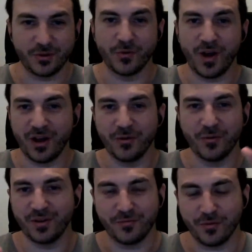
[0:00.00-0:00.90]
like run
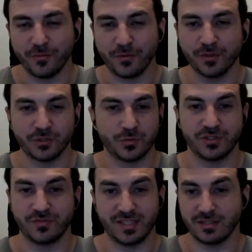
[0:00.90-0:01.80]
away from from the store
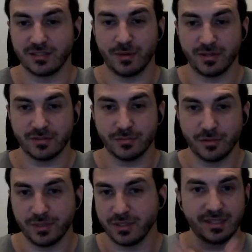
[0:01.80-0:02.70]
as fast as
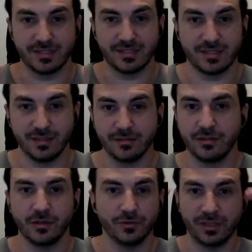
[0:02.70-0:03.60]
possible because that's it.
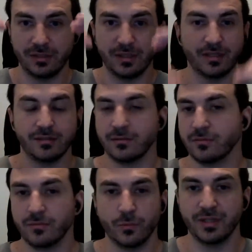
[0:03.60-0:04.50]
You know, the intent
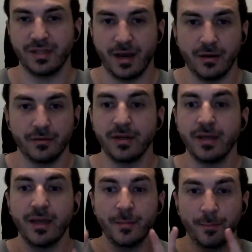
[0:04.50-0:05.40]
went down.
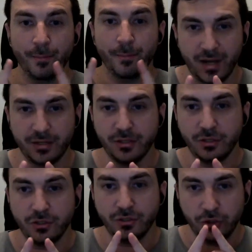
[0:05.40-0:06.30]
But
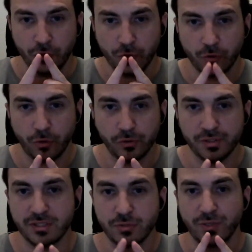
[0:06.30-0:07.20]
your goal
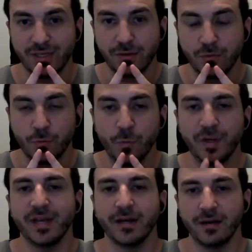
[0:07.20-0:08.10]
is to
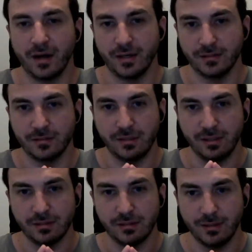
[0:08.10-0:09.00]
reignite the
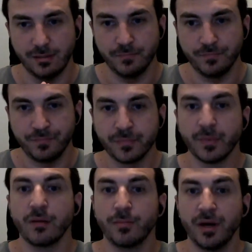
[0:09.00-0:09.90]
intent
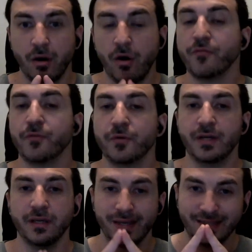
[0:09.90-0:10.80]
by
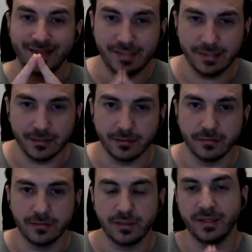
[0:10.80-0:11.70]
offering a deal
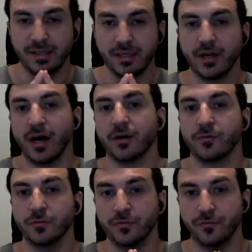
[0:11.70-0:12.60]
that they
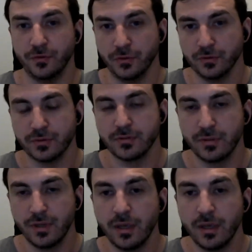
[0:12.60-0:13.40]
cannot refuse.